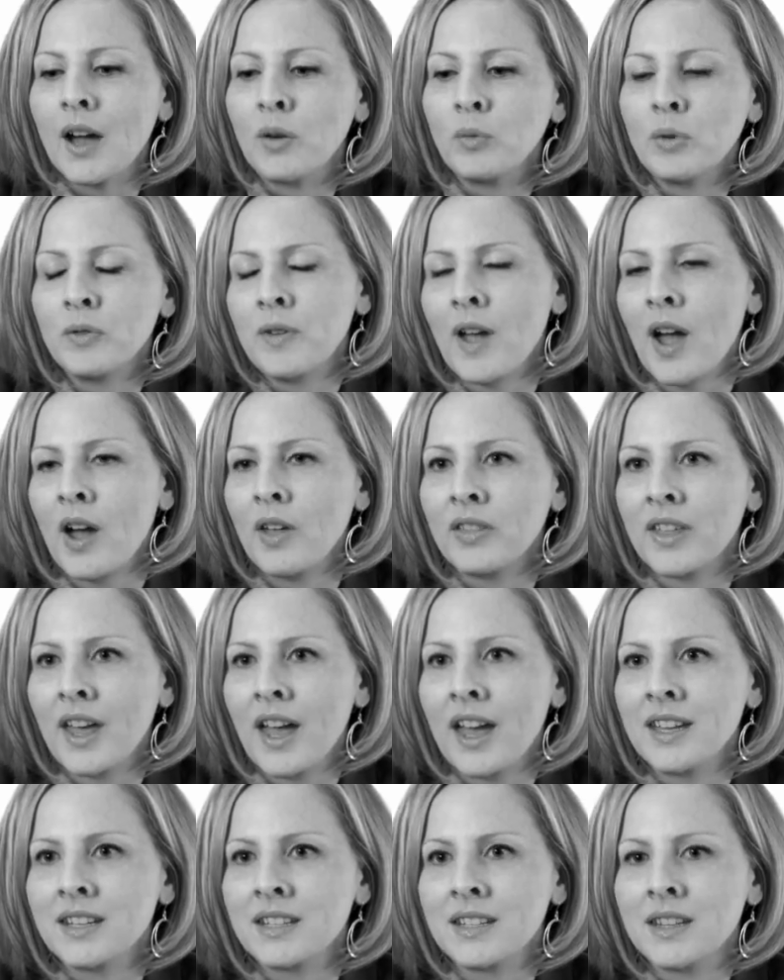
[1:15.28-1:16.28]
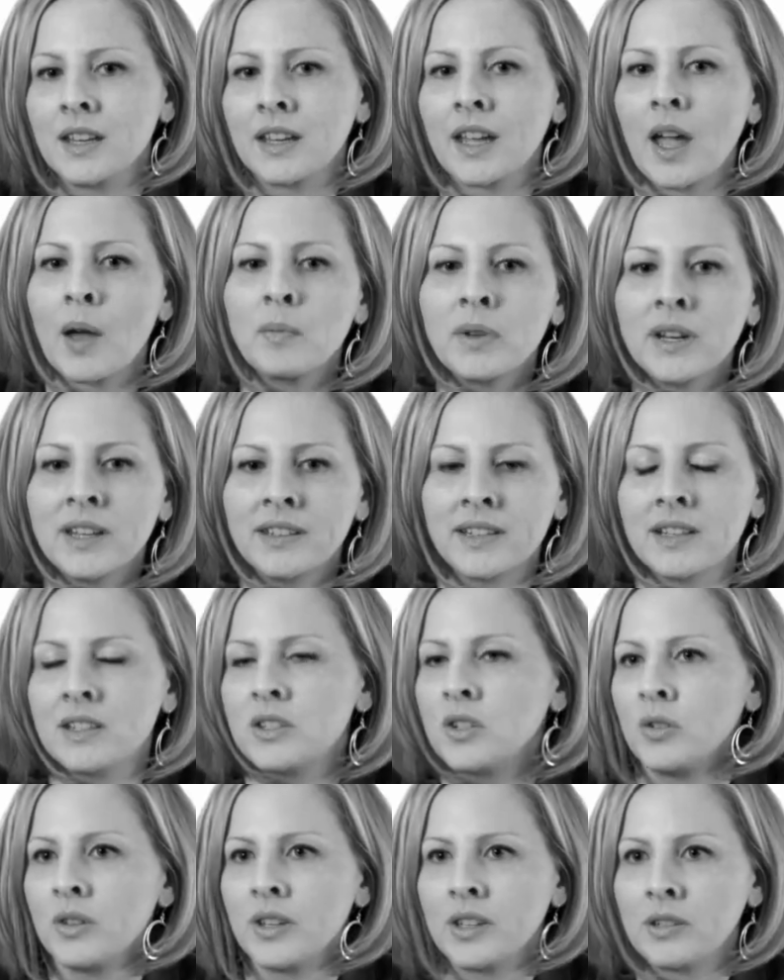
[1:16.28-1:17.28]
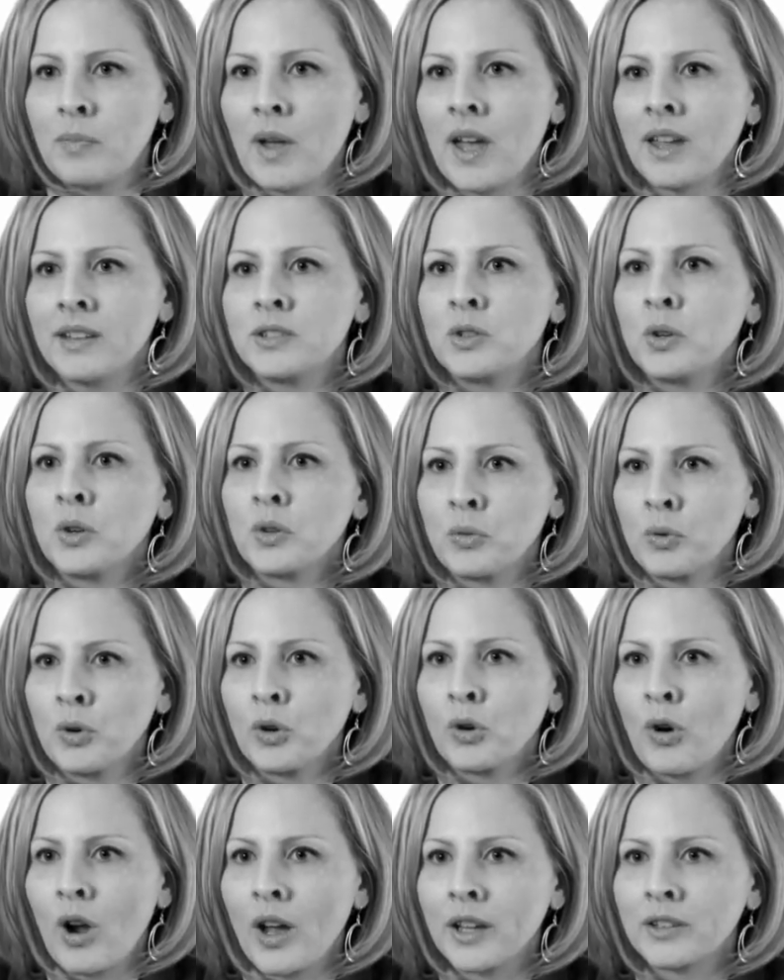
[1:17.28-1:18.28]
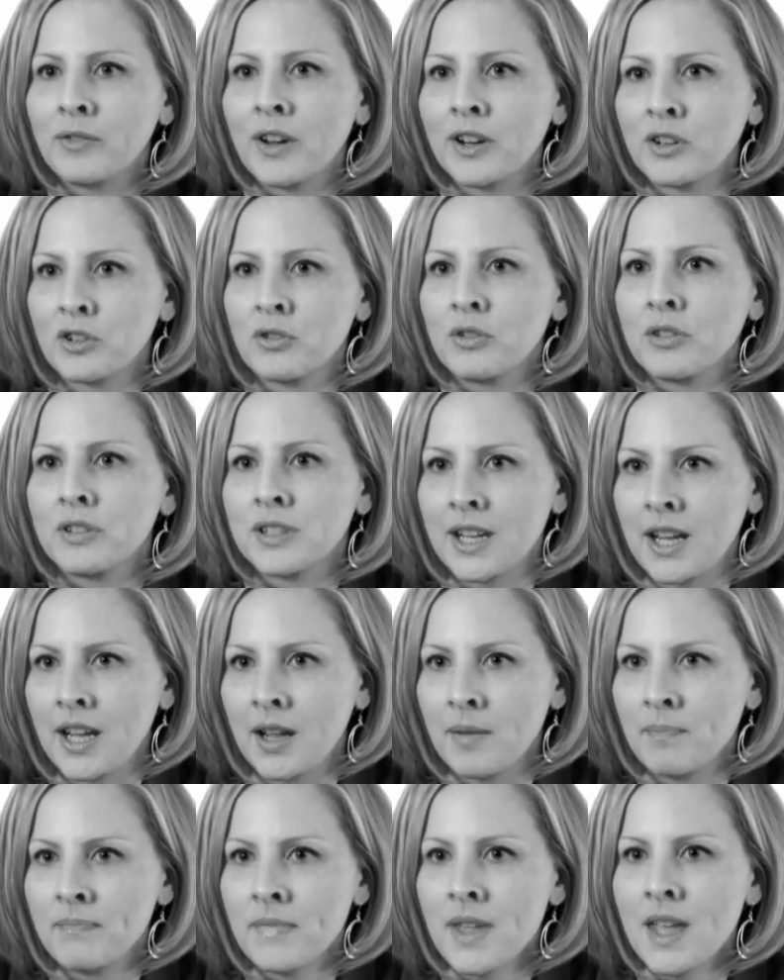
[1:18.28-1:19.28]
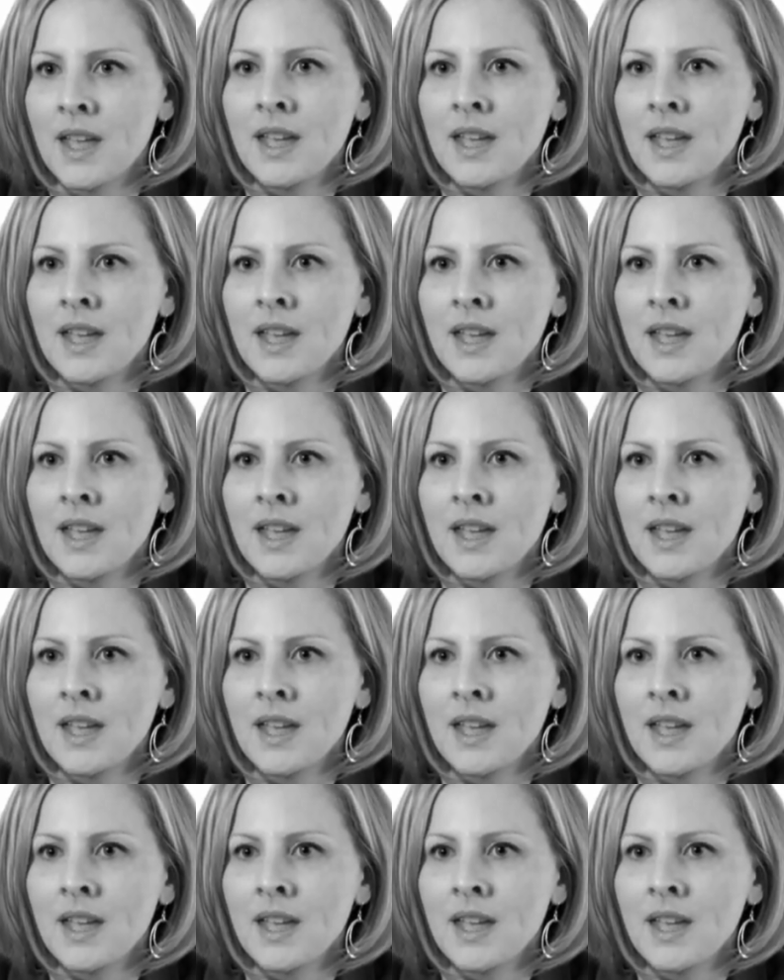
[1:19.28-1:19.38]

we found that the companies that do this best do it through a cross-functional team.